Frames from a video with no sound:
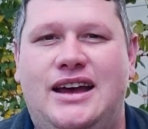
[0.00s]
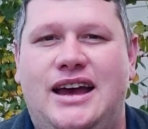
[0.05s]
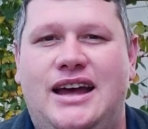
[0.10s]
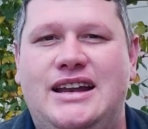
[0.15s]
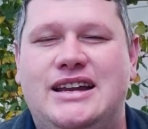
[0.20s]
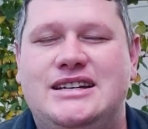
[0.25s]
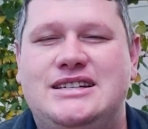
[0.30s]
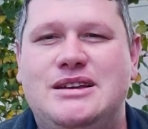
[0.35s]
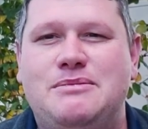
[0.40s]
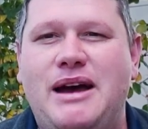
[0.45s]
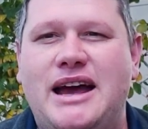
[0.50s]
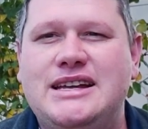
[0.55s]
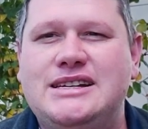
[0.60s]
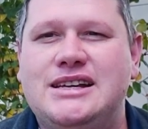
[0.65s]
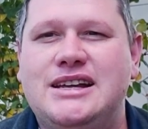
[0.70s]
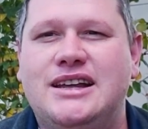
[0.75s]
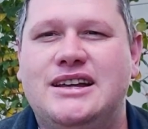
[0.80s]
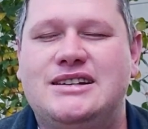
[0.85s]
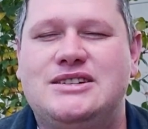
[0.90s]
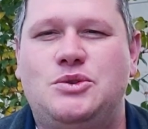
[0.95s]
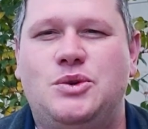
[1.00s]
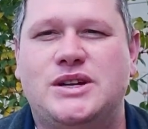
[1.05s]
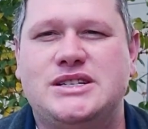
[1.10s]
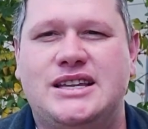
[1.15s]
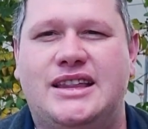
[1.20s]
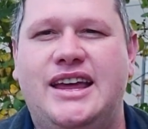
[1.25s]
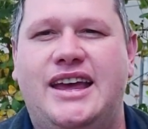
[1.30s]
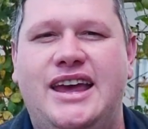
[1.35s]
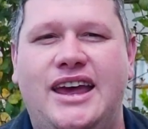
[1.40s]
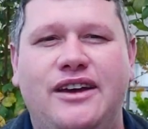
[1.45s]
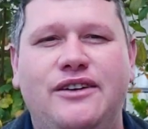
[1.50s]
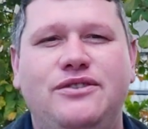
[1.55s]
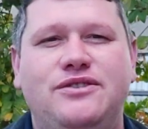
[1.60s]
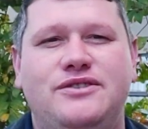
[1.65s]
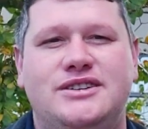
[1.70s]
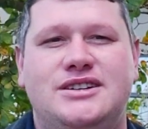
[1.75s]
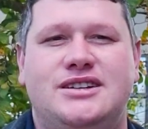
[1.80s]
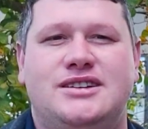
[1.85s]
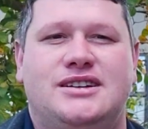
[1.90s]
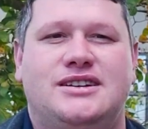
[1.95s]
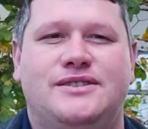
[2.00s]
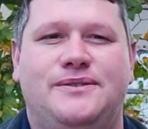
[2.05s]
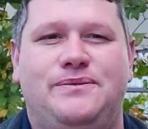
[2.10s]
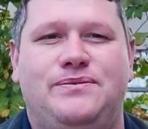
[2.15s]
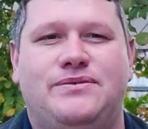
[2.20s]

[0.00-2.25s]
And it's amazing. It was the gift,